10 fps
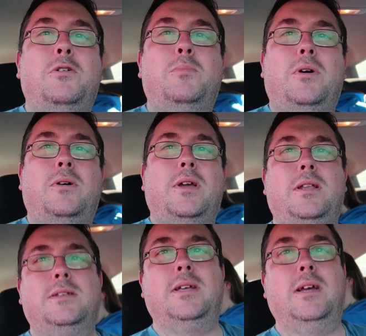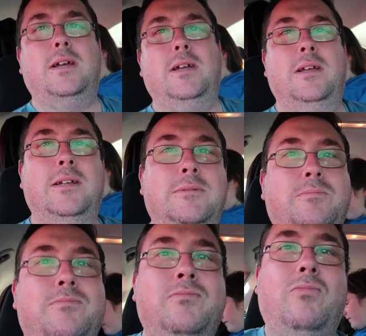Home Bargains
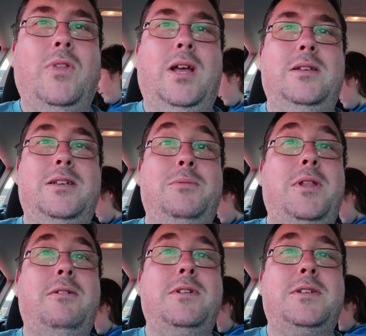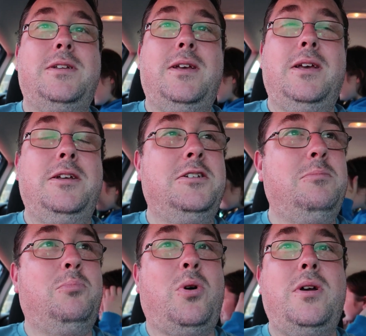and see what there is to
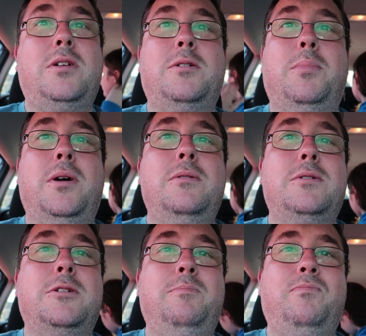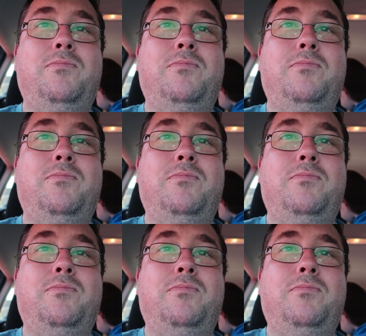buy, I suppose.